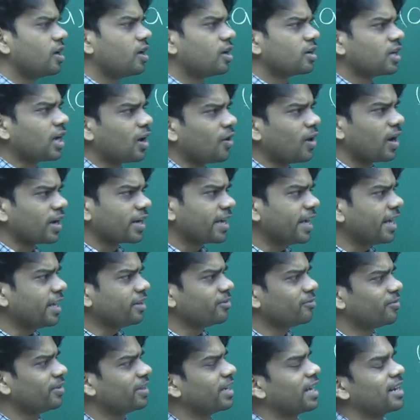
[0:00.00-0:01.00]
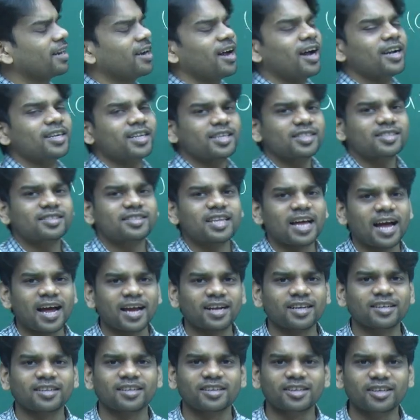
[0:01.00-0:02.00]
Now again, we can
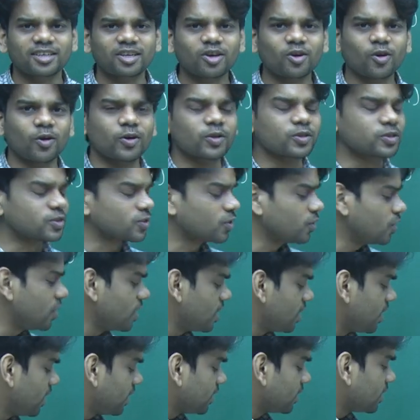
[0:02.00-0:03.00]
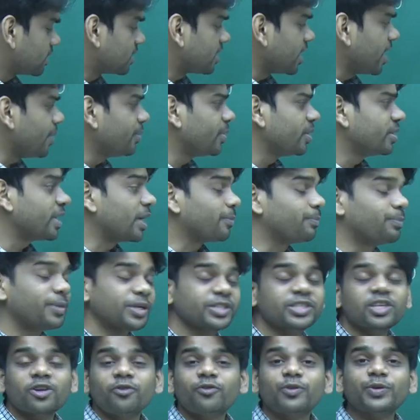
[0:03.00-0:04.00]
understand here also the same thing, that
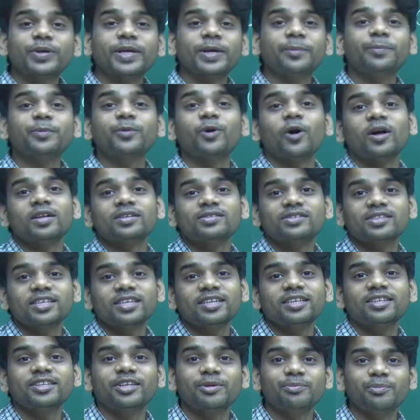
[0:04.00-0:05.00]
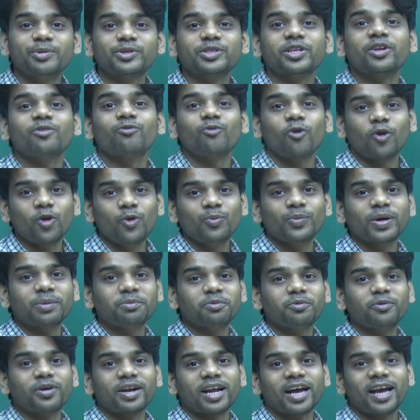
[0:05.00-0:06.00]
pressure you have to keep constant, temperature and volume can
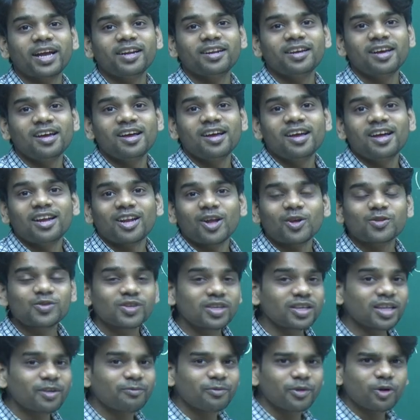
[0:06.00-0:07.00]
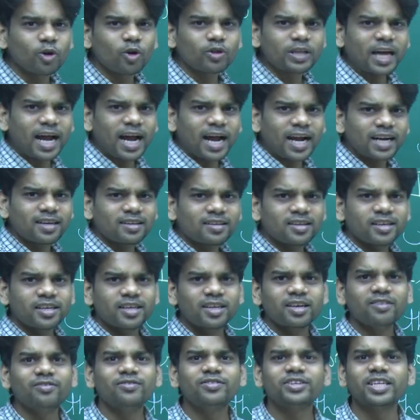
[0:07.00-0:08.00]
be varied. Now see, we know that
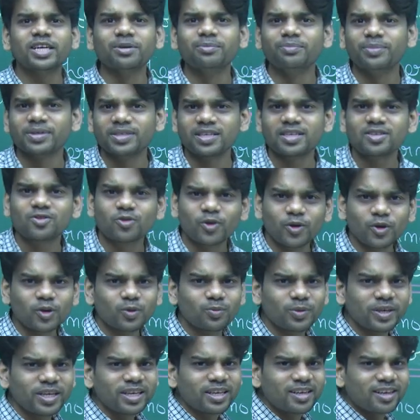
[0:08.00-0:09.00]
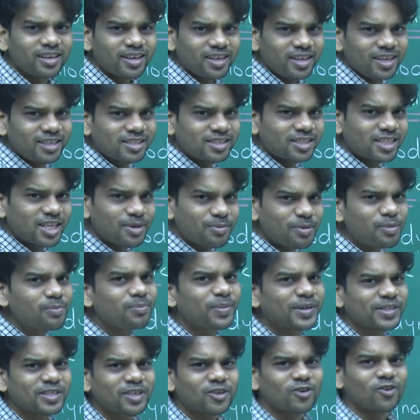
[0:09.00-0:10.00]
if temperature is going to be increased, keeping
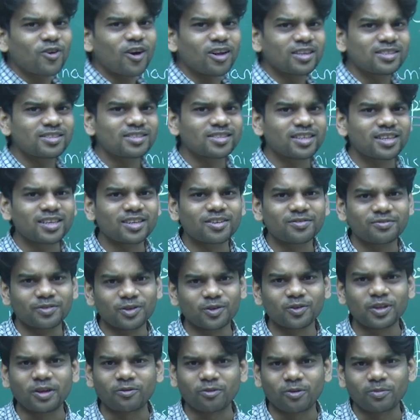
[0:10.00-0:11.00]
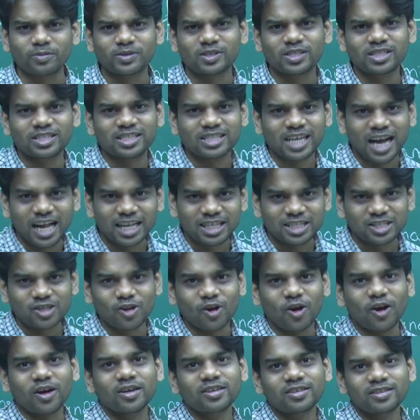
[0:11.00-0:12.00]
pressure constant, we know that from Charles'
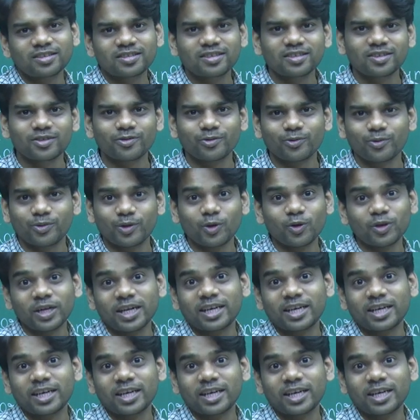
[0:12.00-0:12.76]
law, I